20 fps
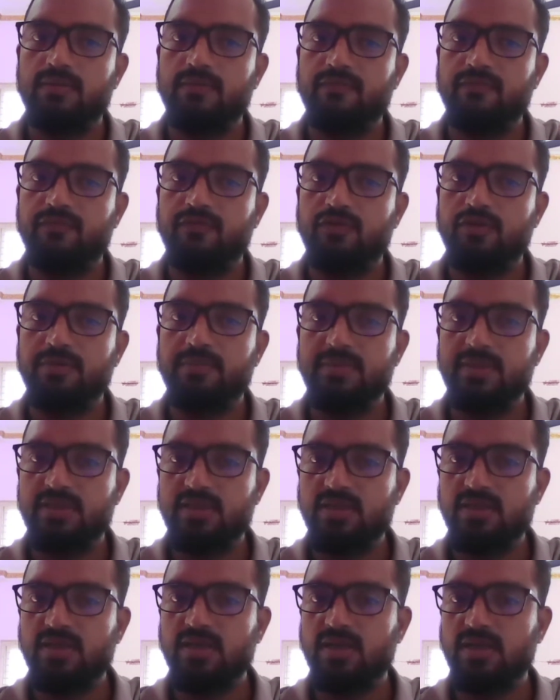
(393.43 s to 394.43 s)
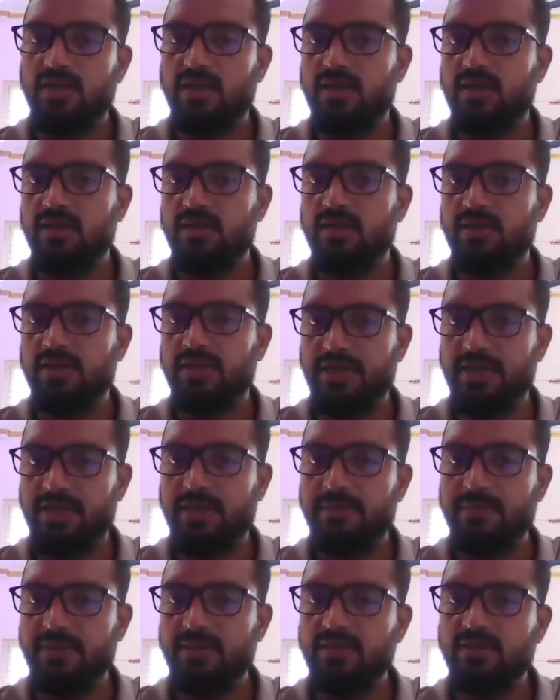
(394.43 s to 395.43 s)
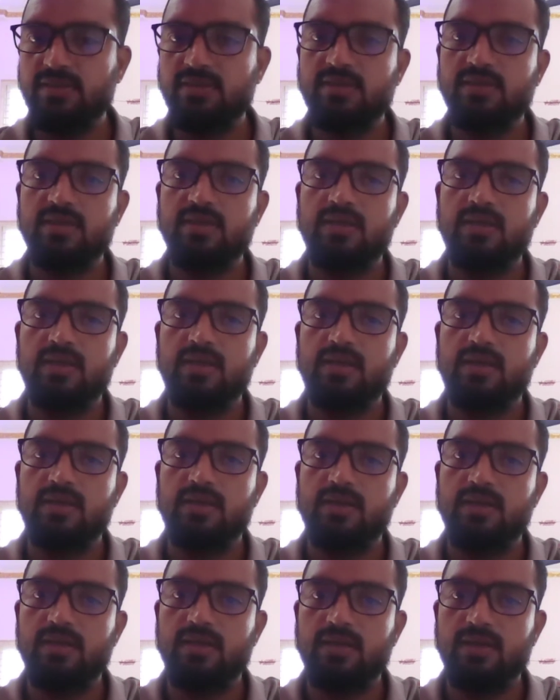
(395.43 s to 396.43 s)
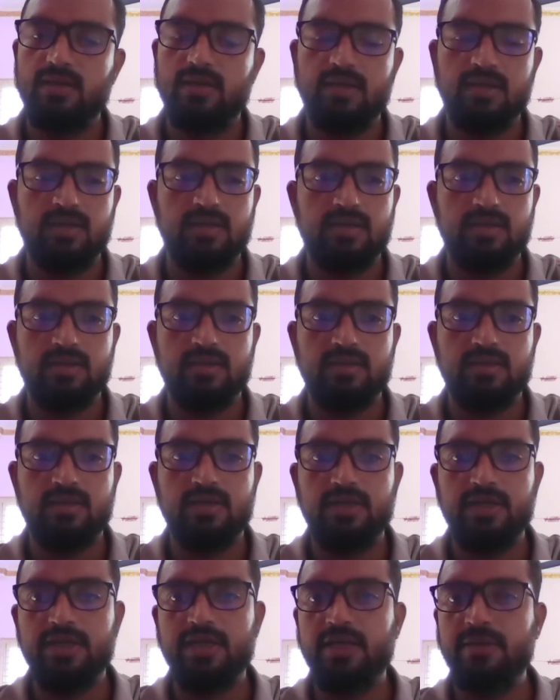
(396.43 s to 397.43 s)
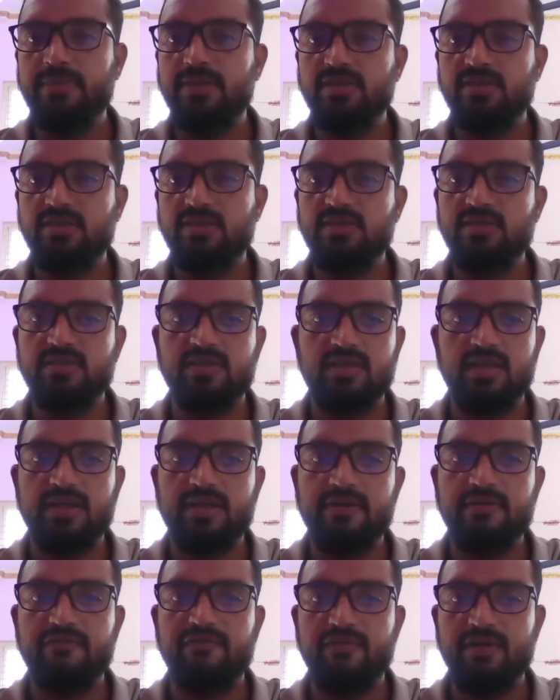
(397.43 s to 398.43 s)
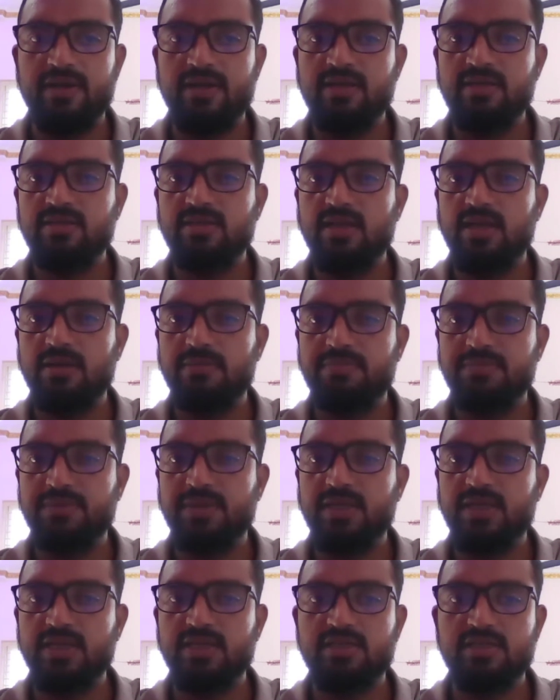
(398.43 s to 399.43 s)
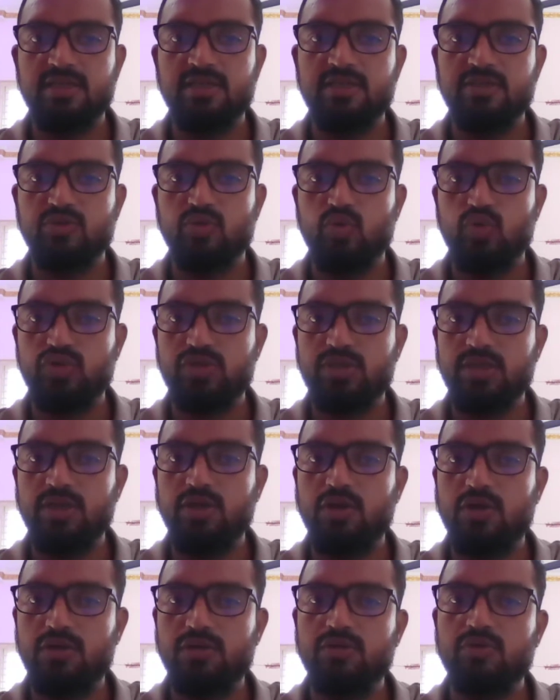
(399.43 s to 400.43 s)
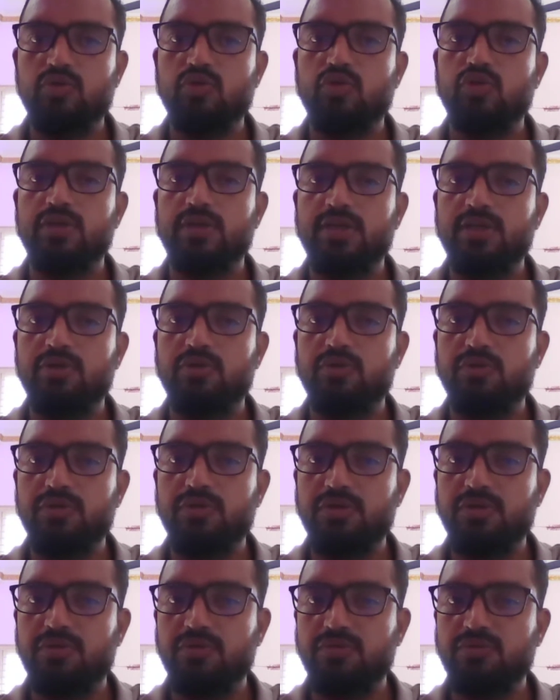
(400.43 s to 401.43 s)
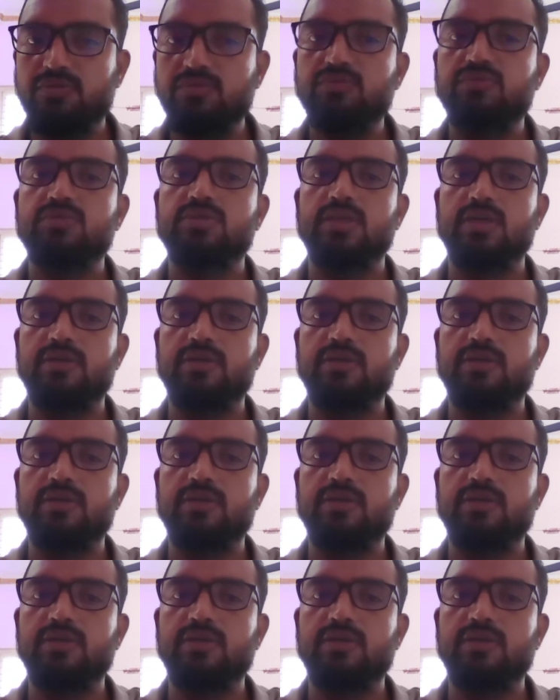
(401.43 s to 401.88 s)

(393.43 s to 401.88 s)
for a mission critical database. The database is like a financial application is hosted on 2022